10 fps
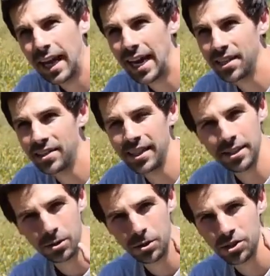and the
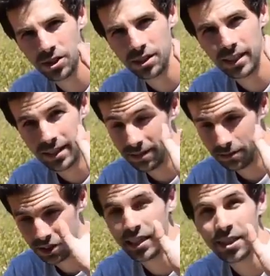tentacles
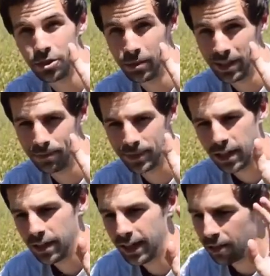stick to it.
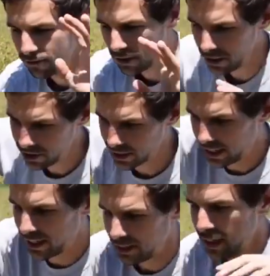Now at first,
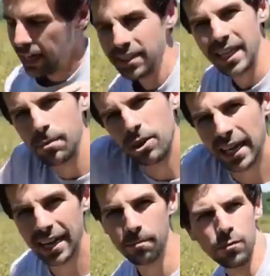it's able to
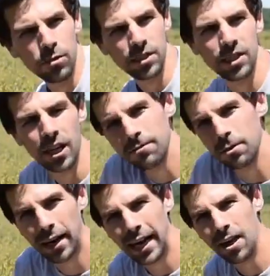kind of move itself
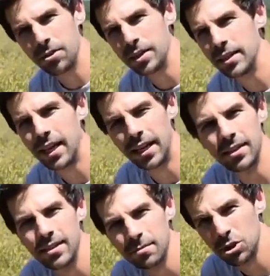around
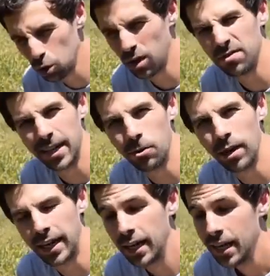and sort of get
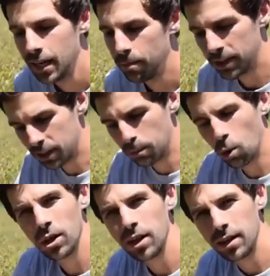away. But the
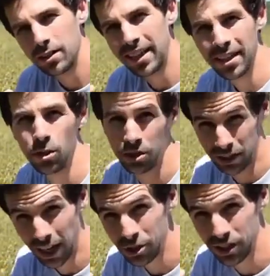more tentacles it
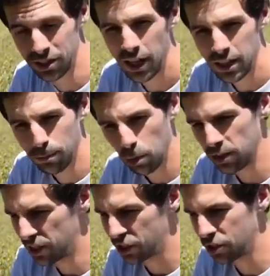touches, the more
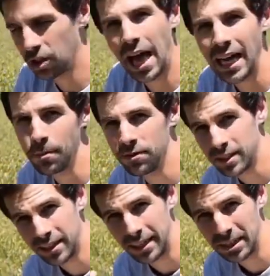the slime of the
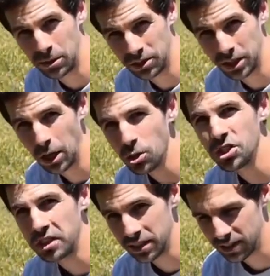tentacles coats
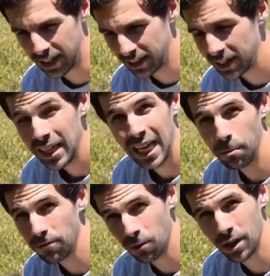the insect. And
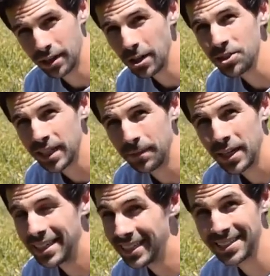before it knows it,
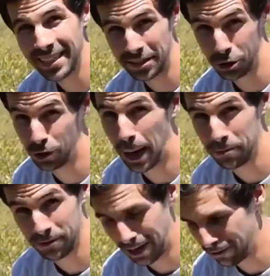the insect is trapped
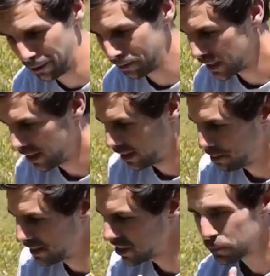forever.
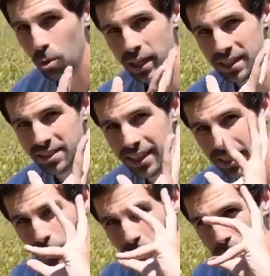By this point, the
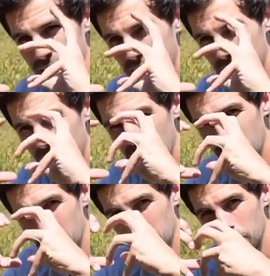tentacles begin to
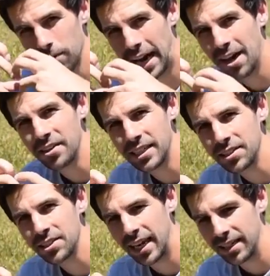curl around the
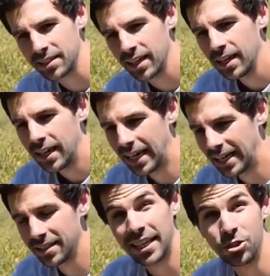insect,
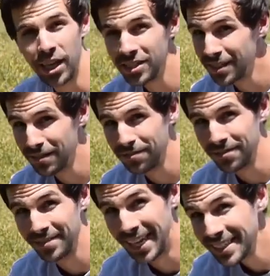and digestive
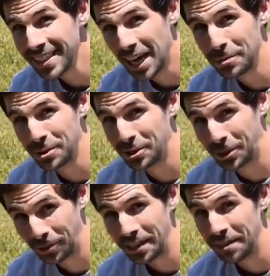enzymes are
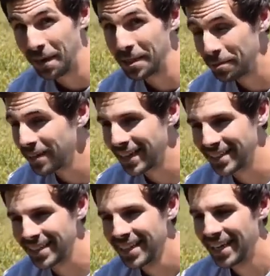secreted by the
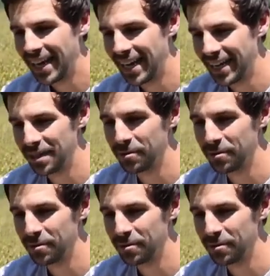plant. And